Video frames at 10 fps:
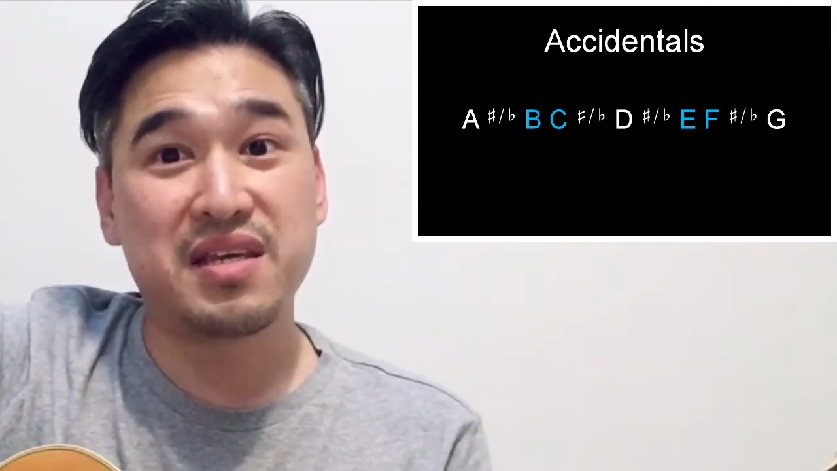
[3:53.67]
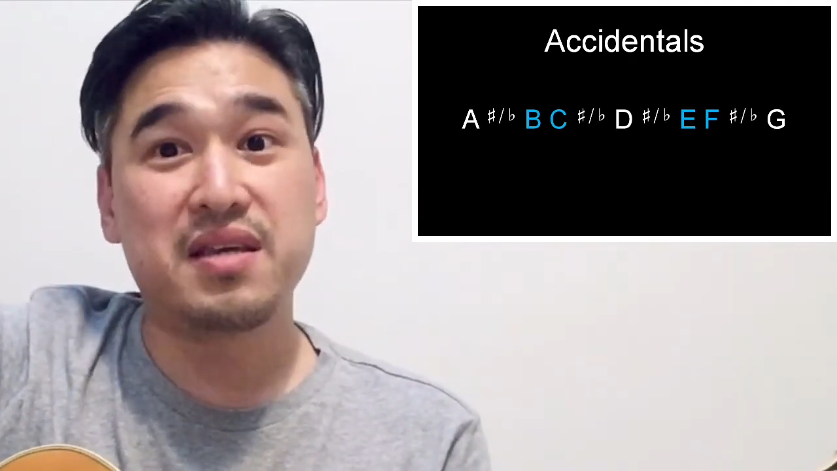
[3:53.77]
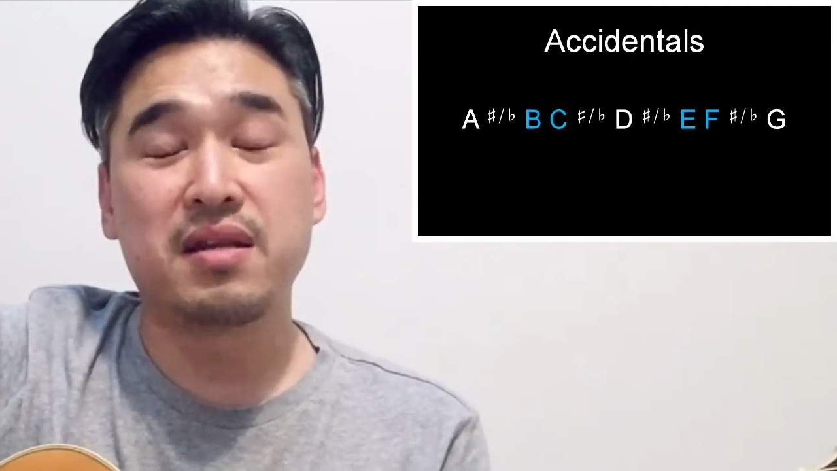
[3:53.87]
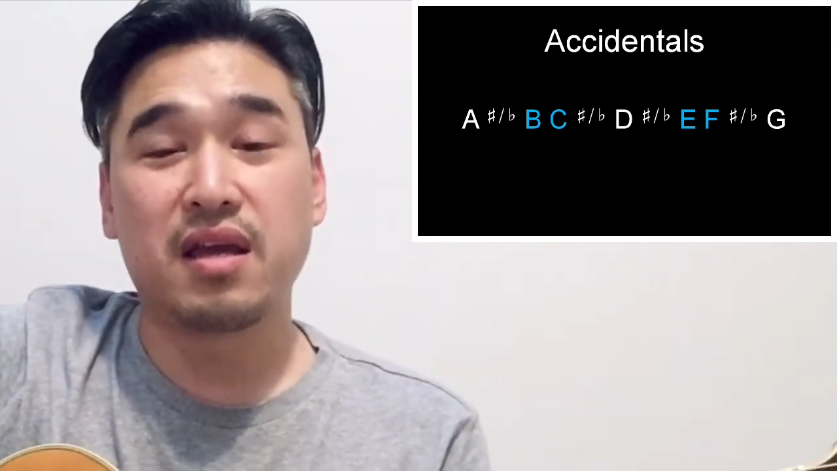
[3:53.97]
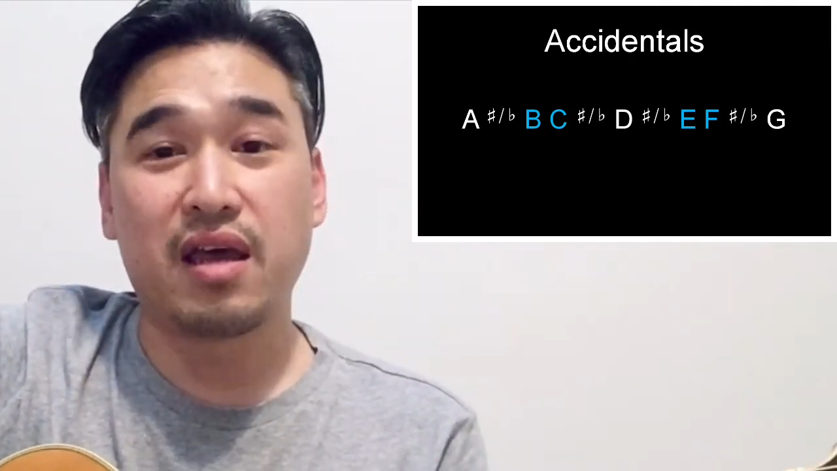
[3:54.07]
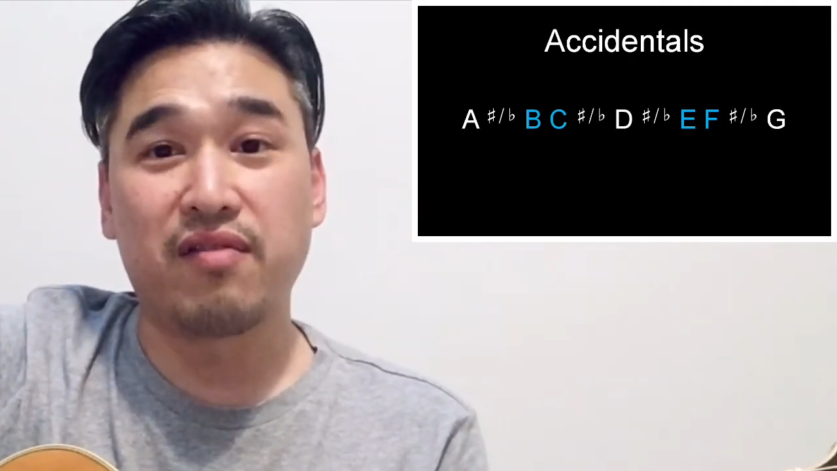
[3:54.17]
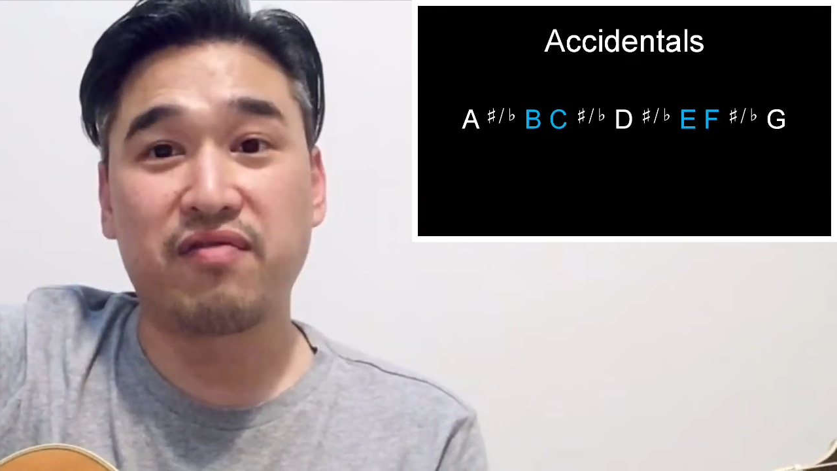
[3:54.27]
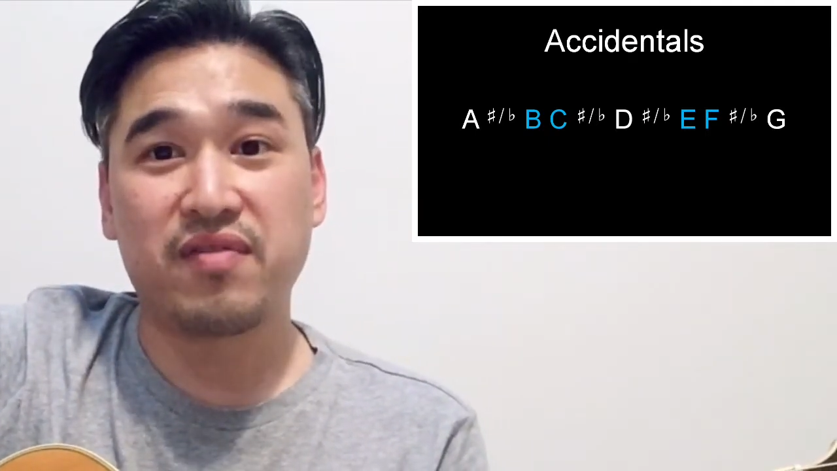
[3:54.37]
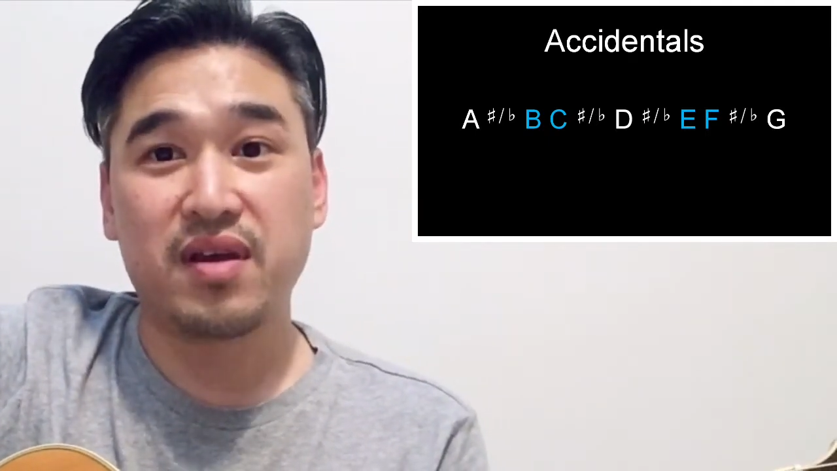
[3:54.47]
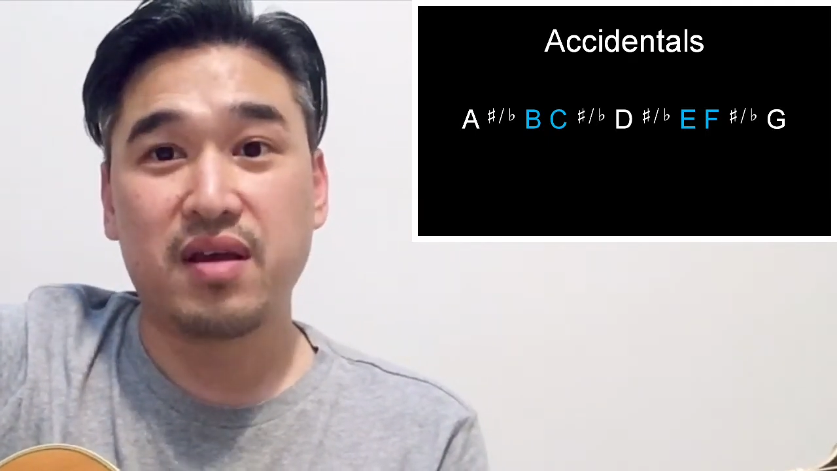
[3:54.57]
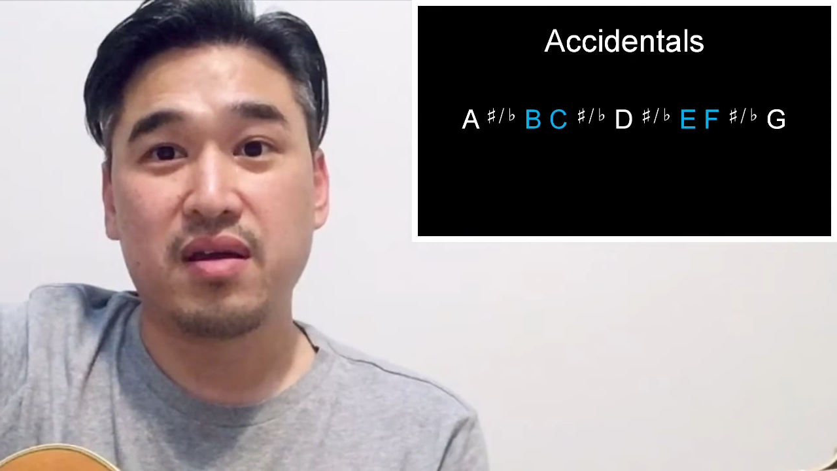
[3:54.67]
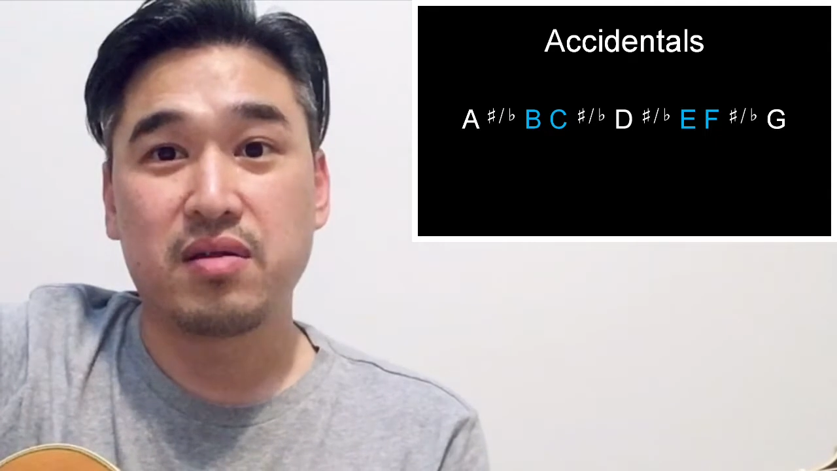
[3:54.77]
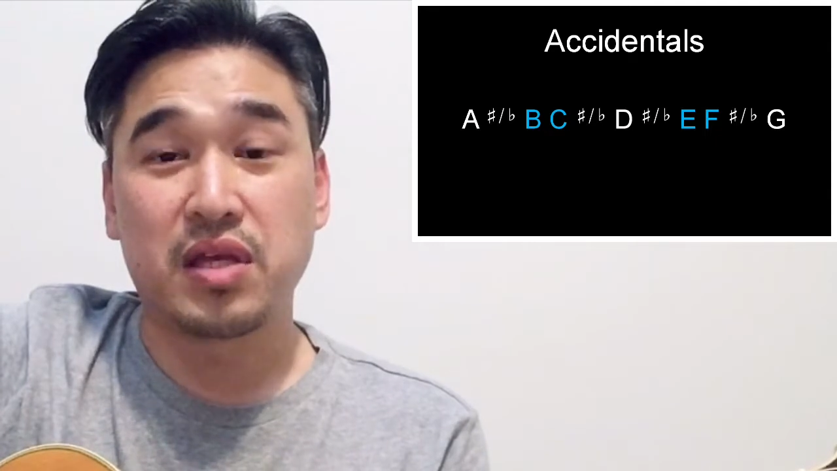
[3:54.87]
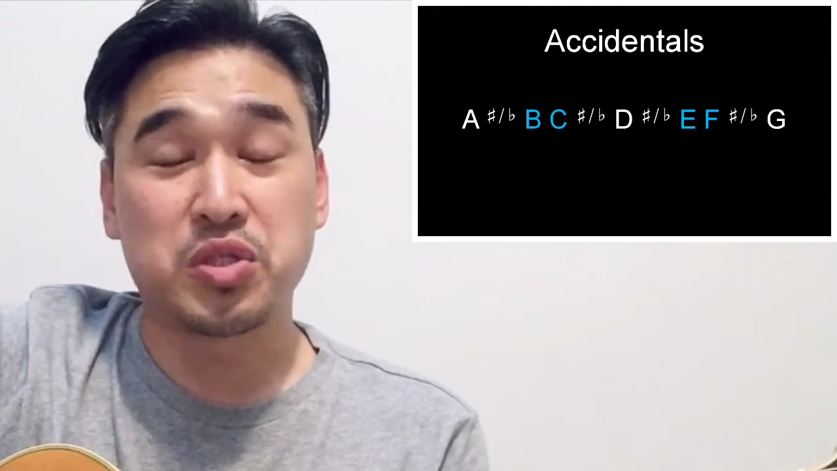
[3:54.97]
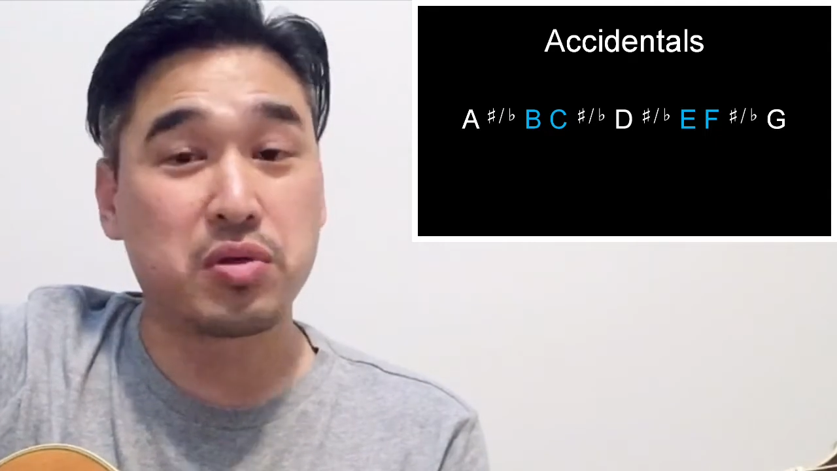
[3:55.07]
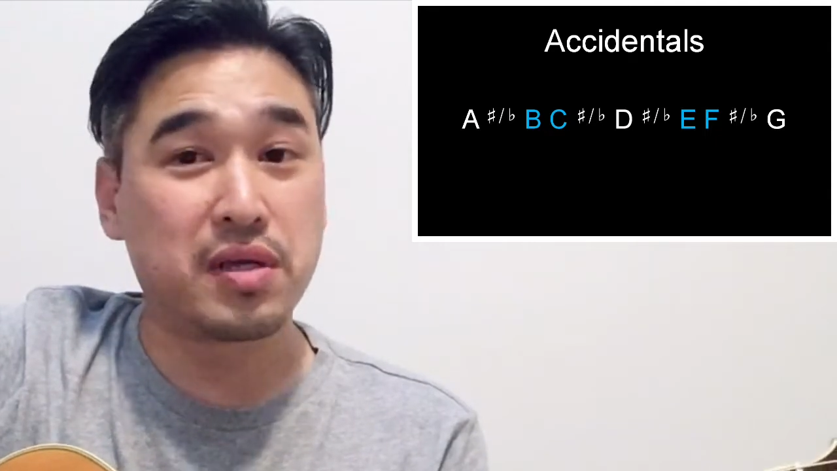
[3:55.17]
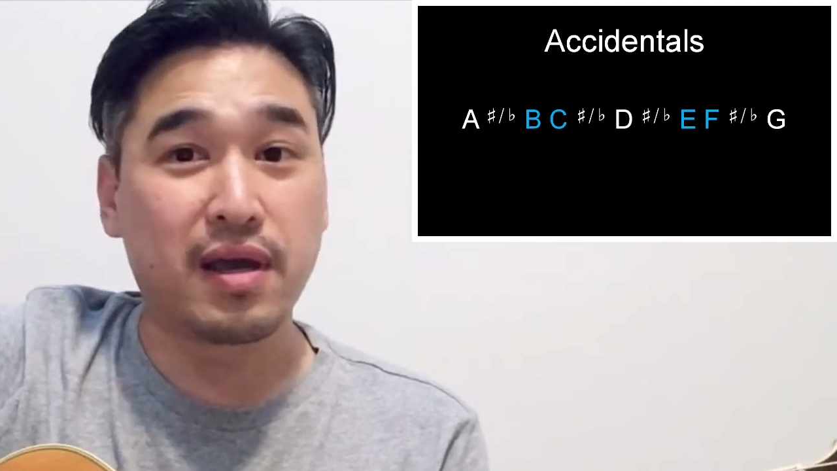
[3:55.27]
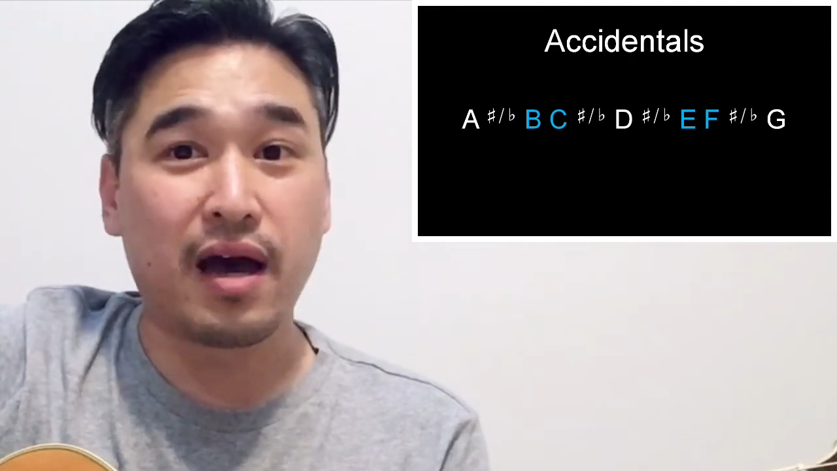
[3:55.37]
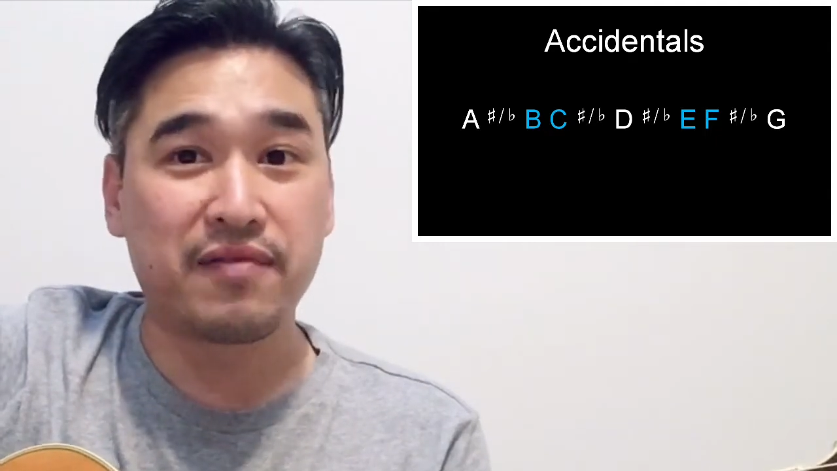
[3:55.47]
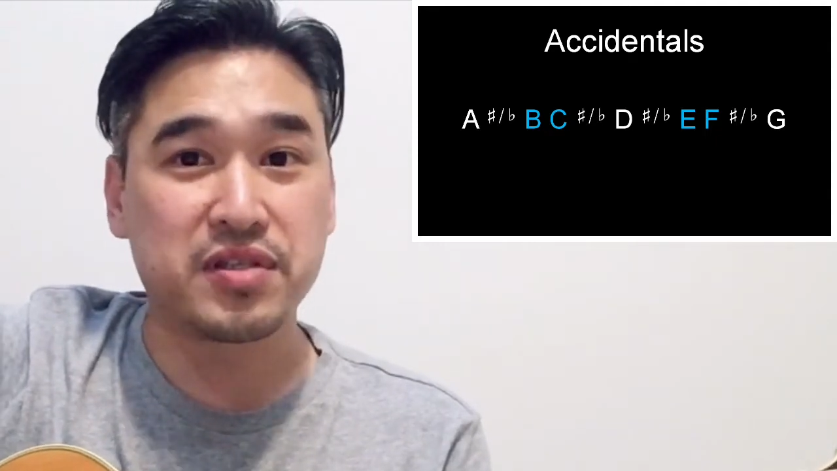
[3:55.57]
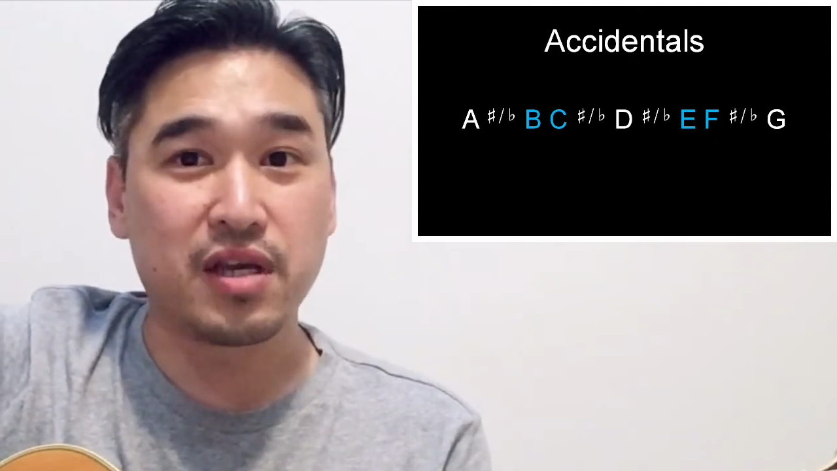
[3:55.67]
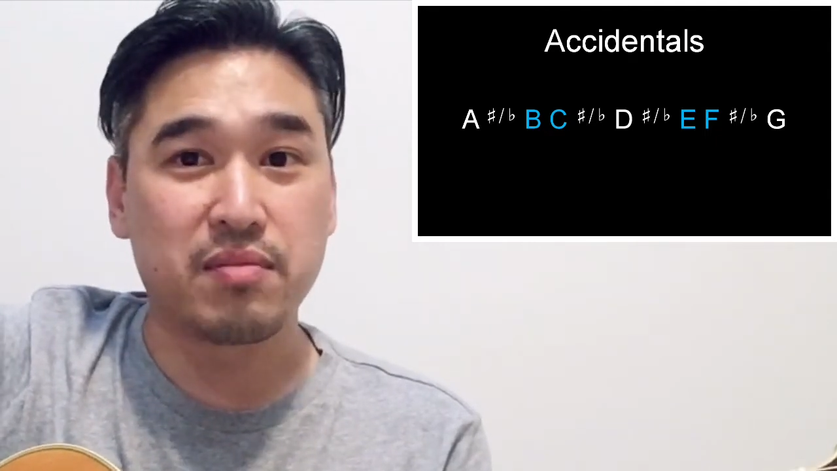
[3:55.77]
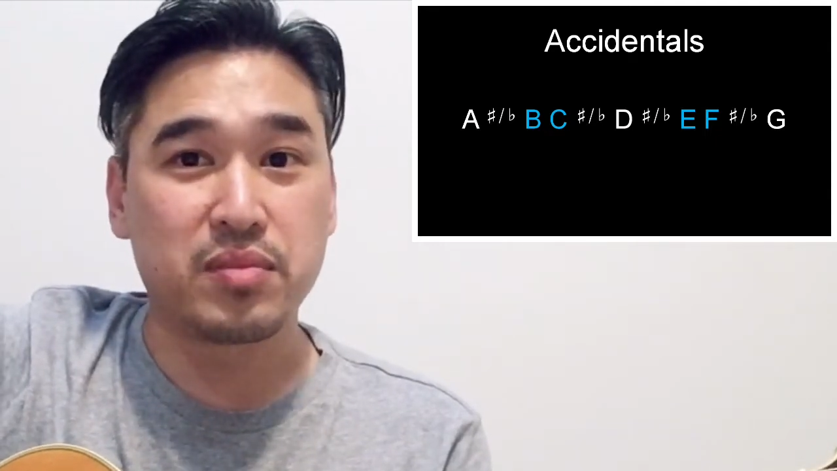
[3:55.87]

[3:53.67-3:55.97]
E and F, that's only a half step.